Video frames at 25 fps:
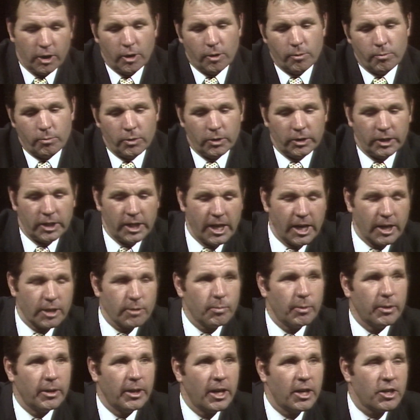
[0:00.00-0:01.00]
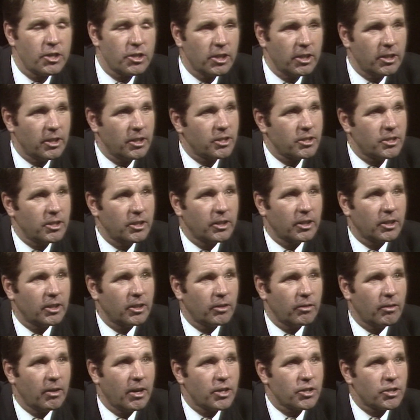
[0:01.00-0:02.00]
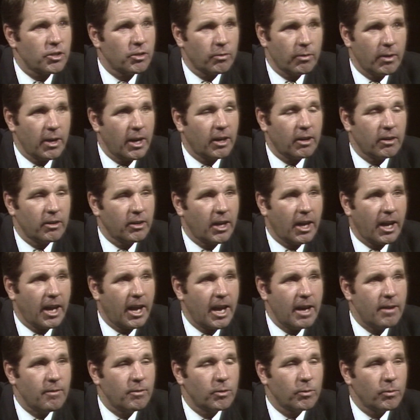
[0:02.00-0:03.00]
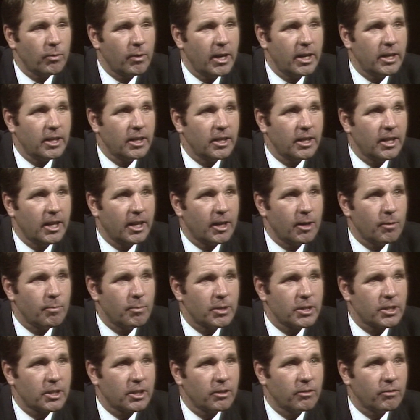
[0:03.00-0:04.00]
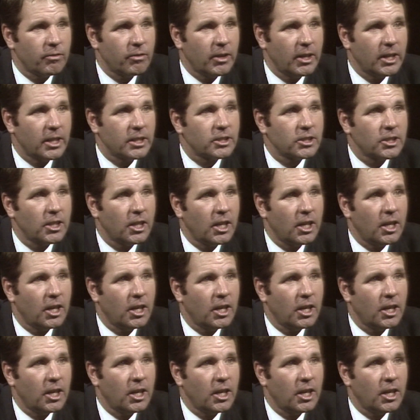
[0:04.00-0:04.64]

put the explanation of this in the congressional record, and I haven't read it yet, I must confess.